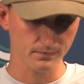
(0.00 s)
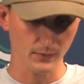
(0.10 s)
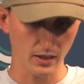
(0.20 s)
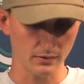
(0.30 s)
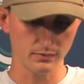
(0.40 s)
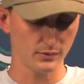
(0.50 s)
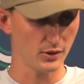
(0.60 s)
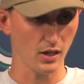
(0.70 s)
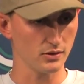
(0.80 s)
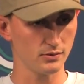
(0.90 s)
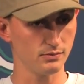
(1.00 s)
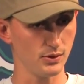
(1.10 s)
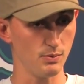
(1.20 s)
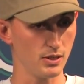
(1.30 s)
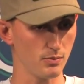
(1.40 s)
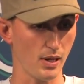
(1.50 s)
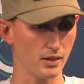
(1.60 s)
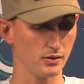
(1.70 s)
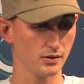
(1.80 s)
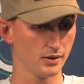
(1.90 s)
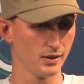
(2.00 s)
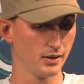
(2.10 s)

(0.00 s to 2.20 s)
It sucks when you miss spots